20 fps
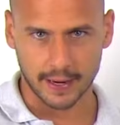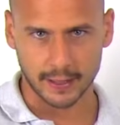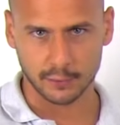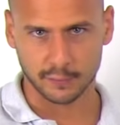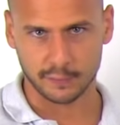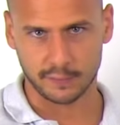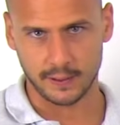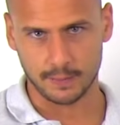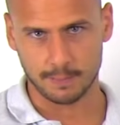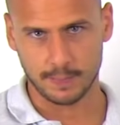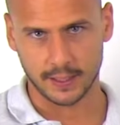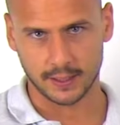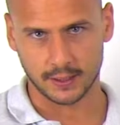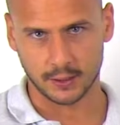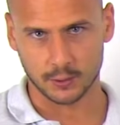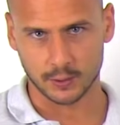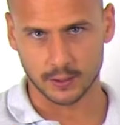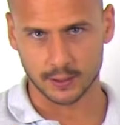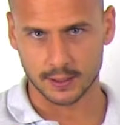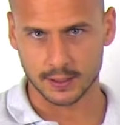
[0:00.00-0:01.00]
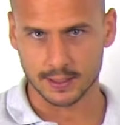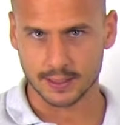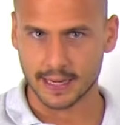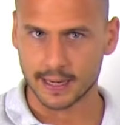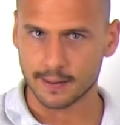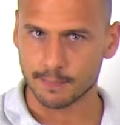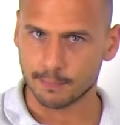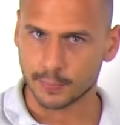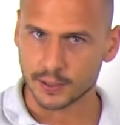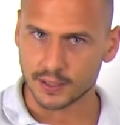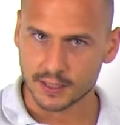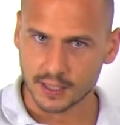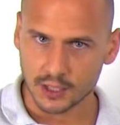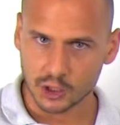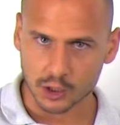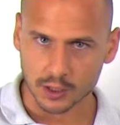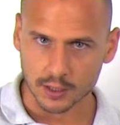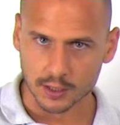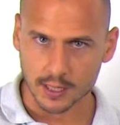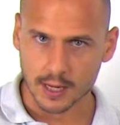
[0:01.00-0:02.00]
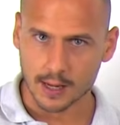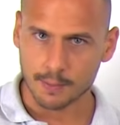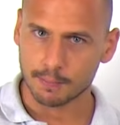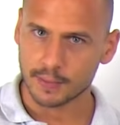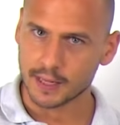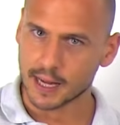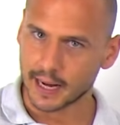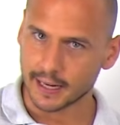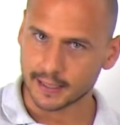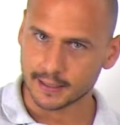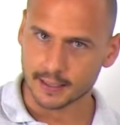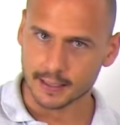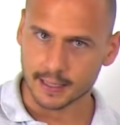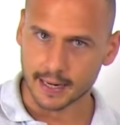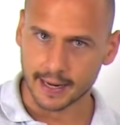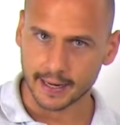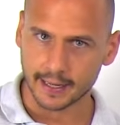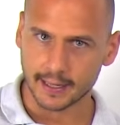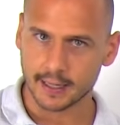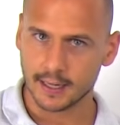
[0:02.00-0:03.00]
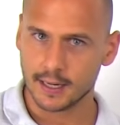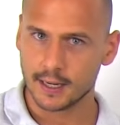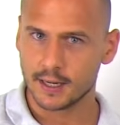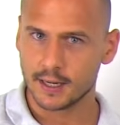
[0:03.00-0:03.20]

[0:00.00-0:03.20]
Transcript: biofeedback unit is then positioned behind the neck